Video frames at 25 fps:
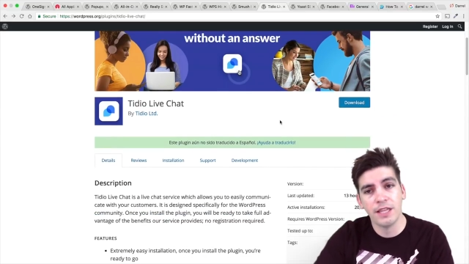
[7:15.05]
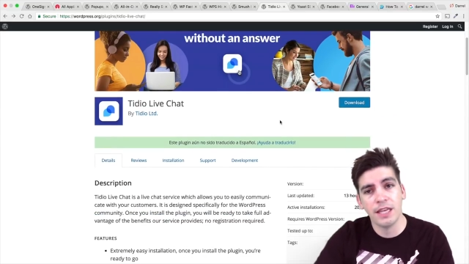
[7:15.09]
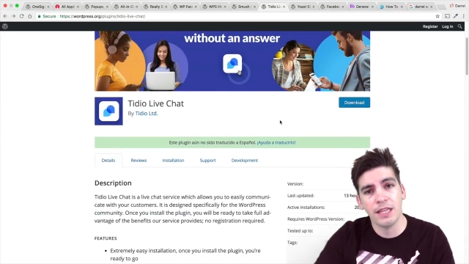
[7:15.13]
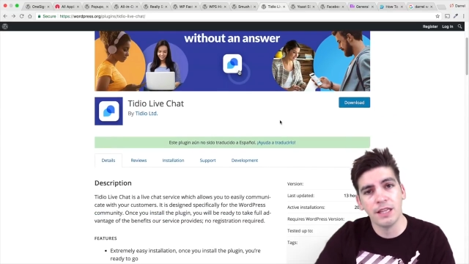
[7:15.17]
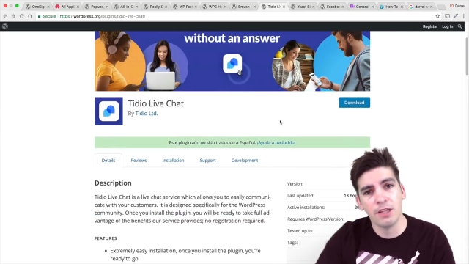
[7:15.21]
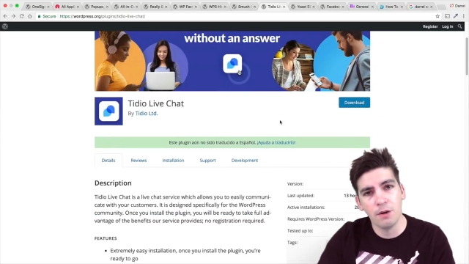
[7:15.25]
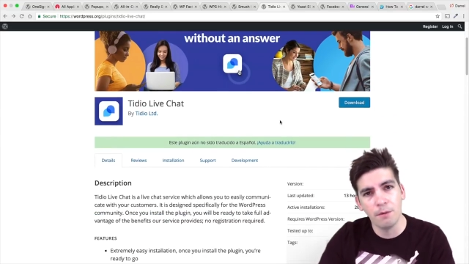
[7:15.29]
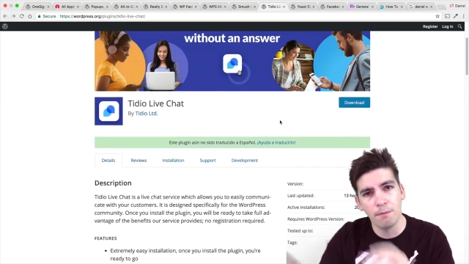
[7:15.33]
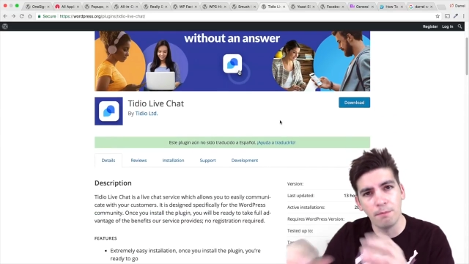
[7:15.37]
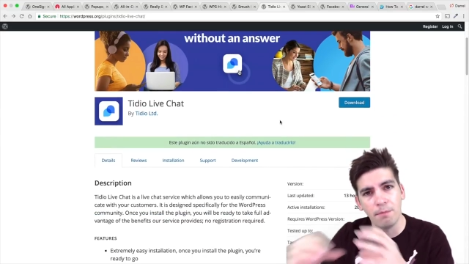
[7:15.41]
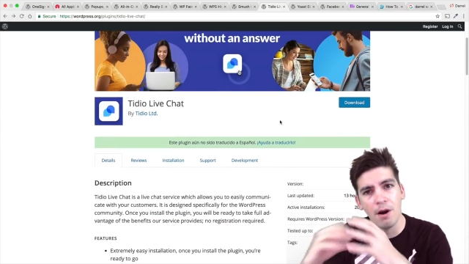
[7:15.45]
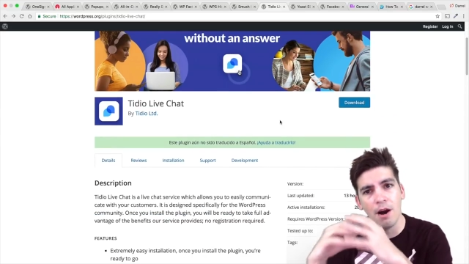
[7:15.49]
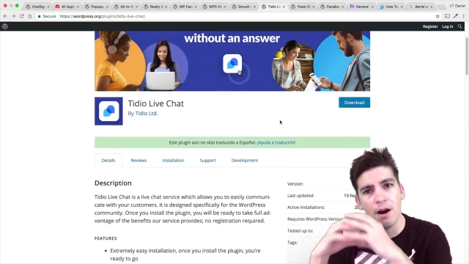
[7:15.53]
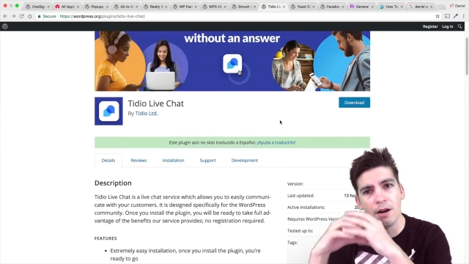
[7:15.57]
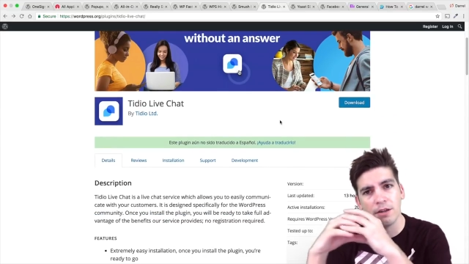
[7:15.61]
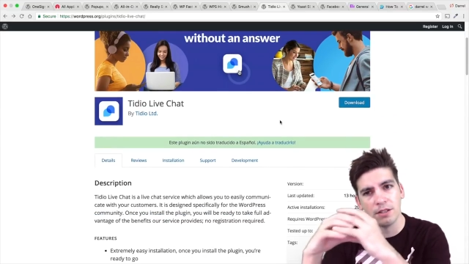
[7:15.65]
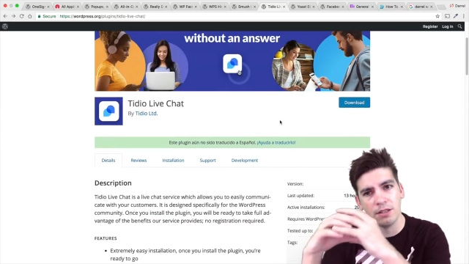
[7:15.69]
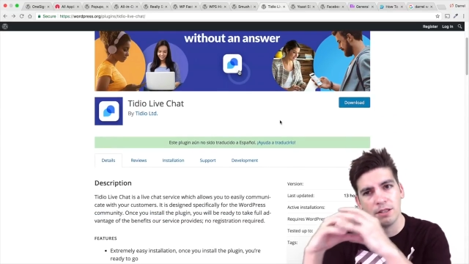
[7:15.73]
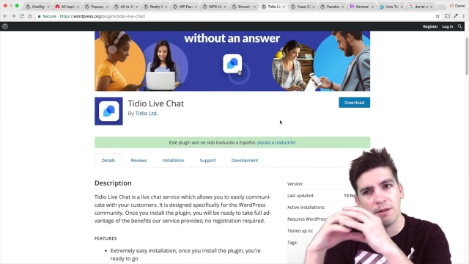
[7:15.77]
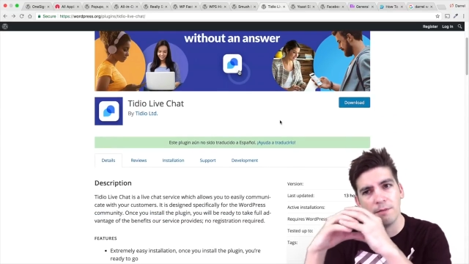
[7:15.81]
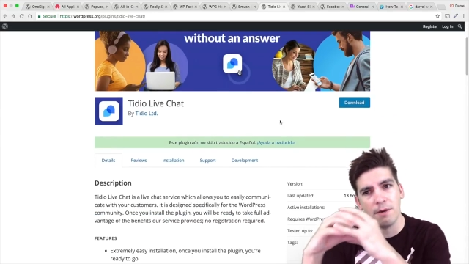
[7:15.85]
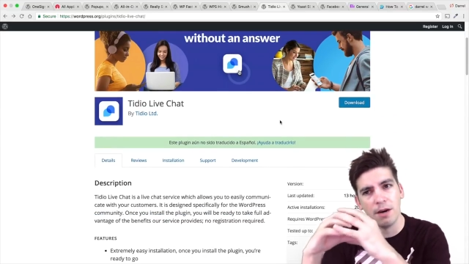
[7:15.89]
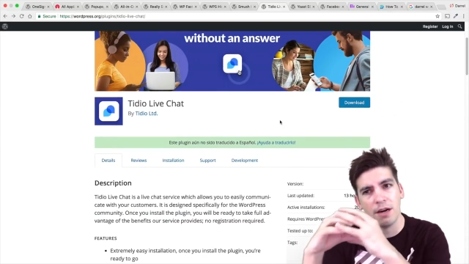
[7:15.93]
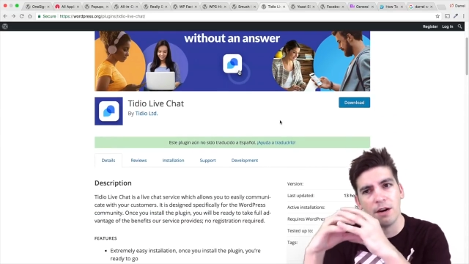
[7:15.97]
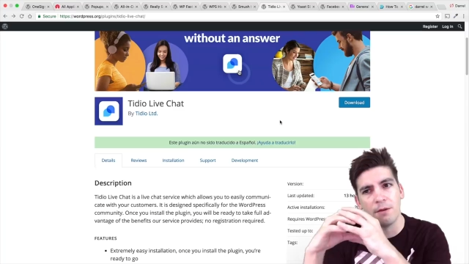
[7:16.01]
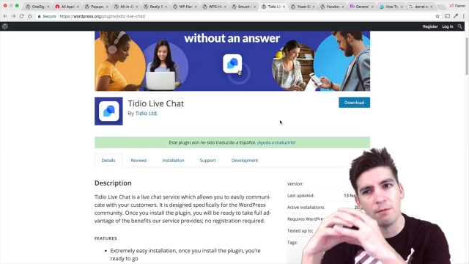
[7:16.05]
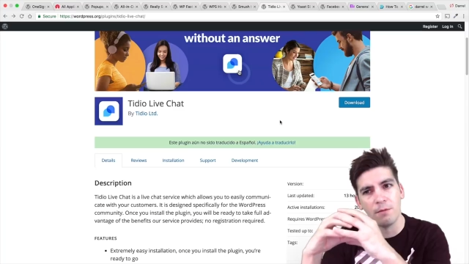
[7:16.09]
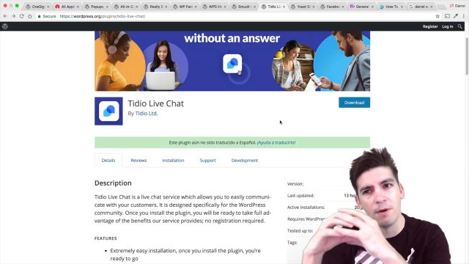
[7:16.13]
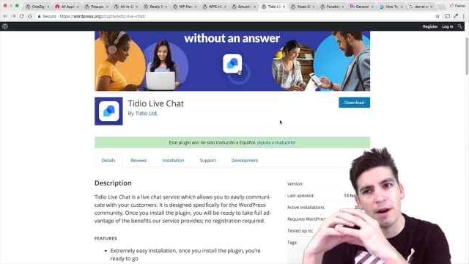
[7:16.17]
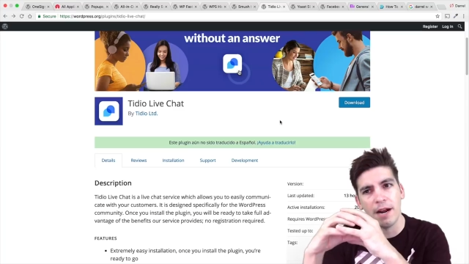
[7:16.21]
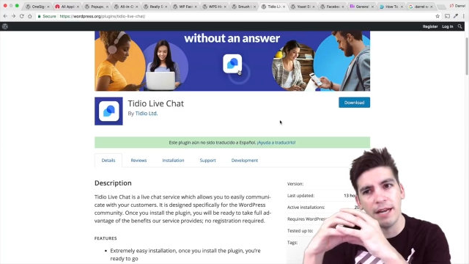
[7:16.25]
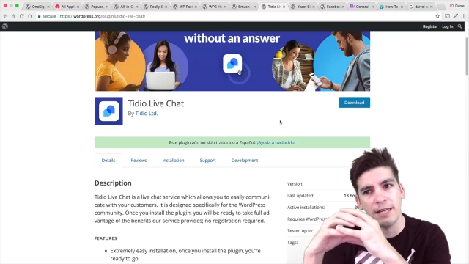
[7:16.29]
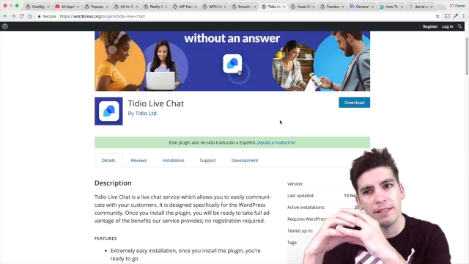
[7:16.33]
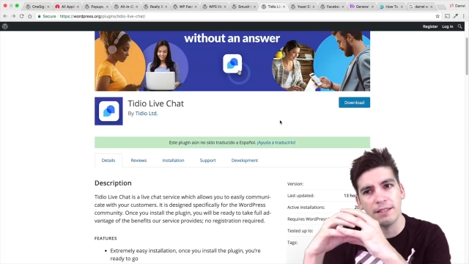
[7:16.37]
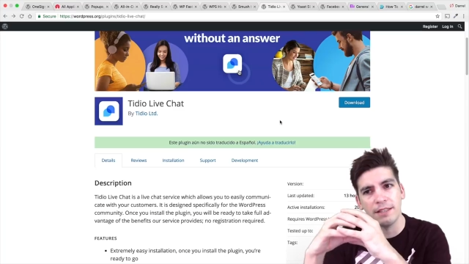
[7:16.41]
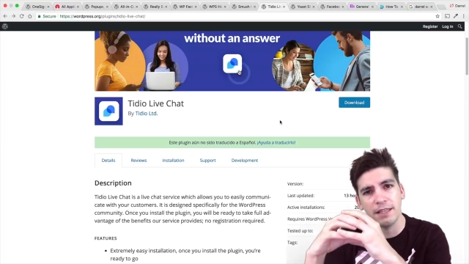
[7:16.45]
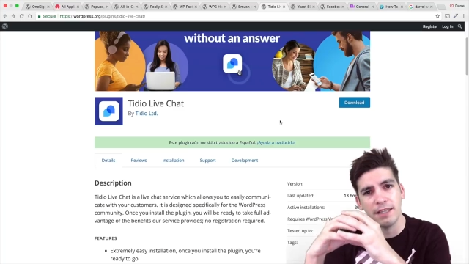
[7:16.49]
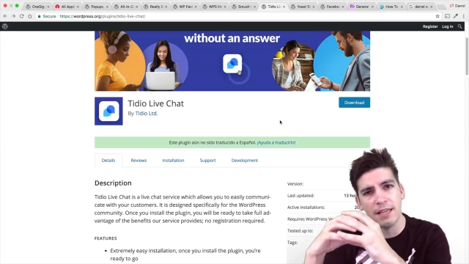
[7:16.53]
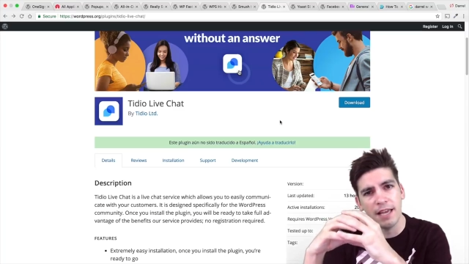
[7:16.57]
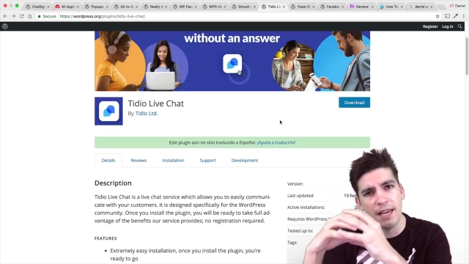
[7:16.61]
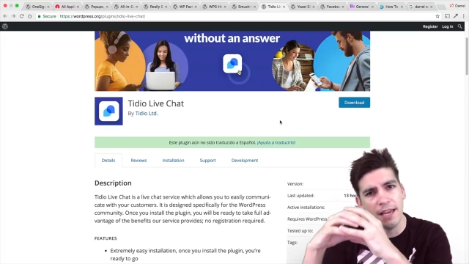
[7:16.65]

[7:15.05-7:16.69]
that little box on the bottom right saying,